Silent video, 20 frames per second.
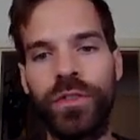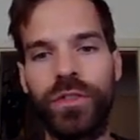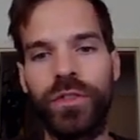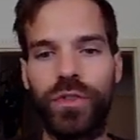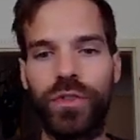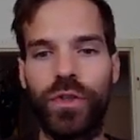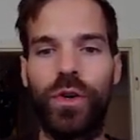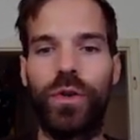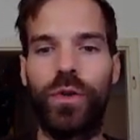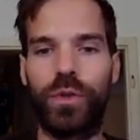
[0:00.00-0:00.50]

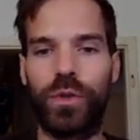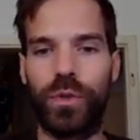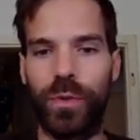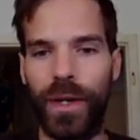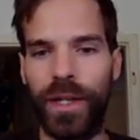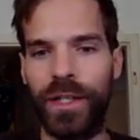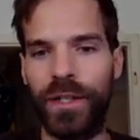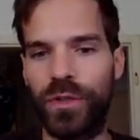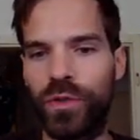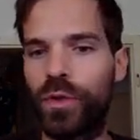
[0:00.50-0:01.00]
So
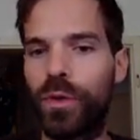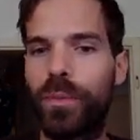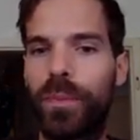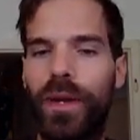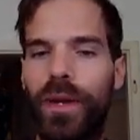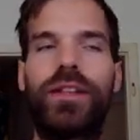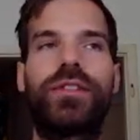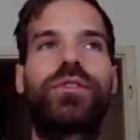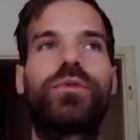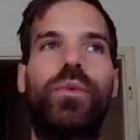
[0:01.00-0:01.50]
22
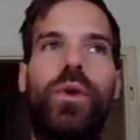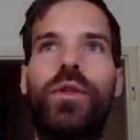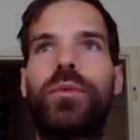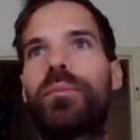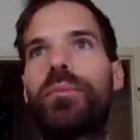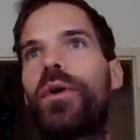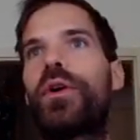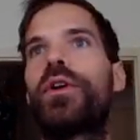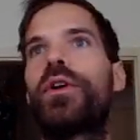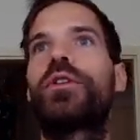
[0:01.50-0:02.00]
plus
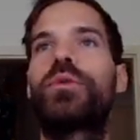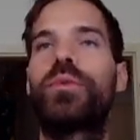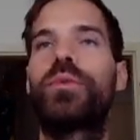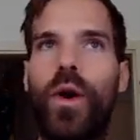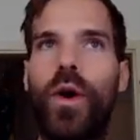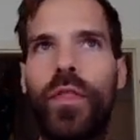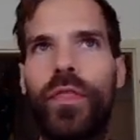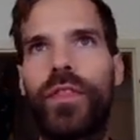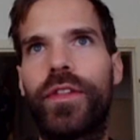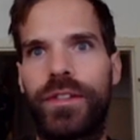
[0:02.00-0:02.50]

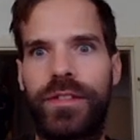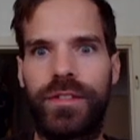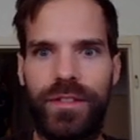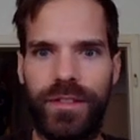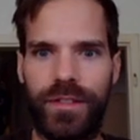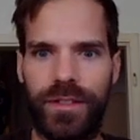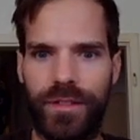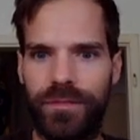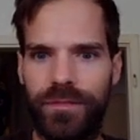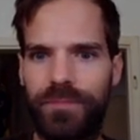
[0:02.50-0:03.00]
1.1 is